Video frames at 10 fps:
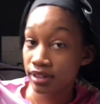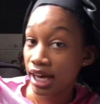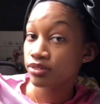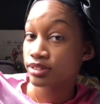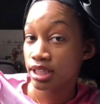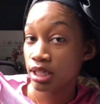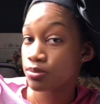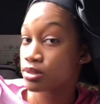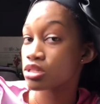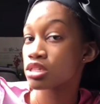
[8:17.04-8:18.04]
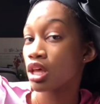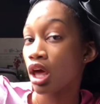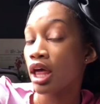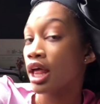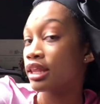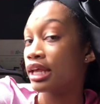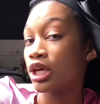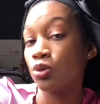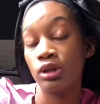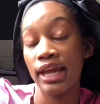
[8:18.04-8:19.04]
you have tips that
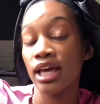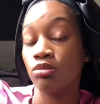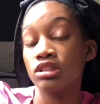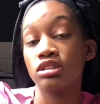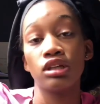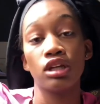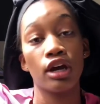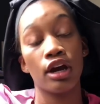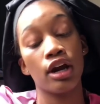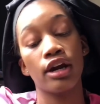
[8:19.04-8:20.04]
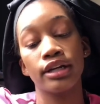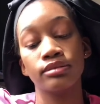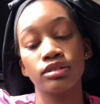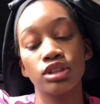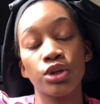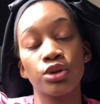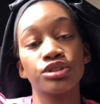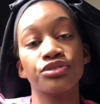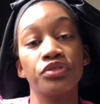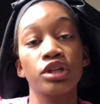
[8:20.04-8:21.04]
you would like me to learn, don't
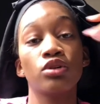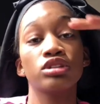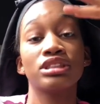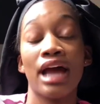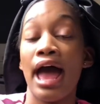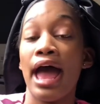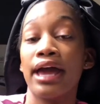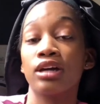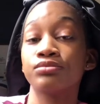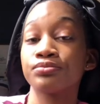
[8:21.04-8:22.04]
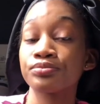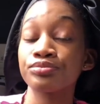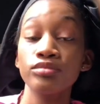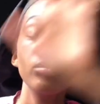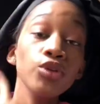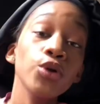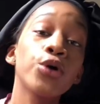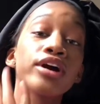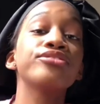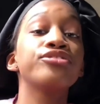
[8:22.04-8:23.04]
feel shy
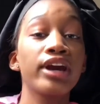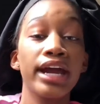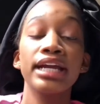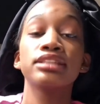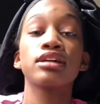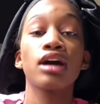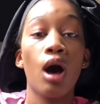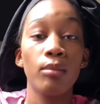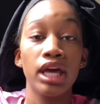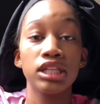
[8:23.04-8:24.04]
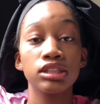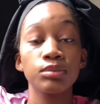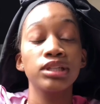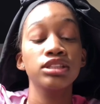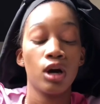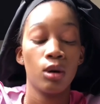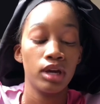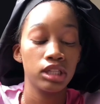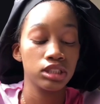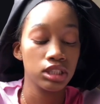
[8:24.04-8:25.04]
or afraid to comment. Please
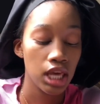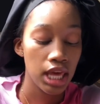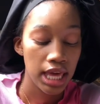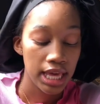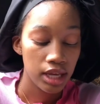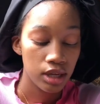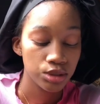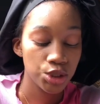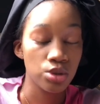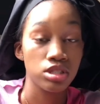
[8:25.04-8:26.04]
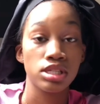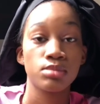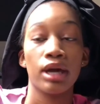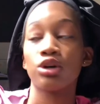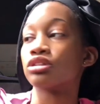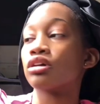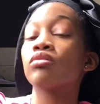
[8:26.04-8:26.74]
comment. 206, my god.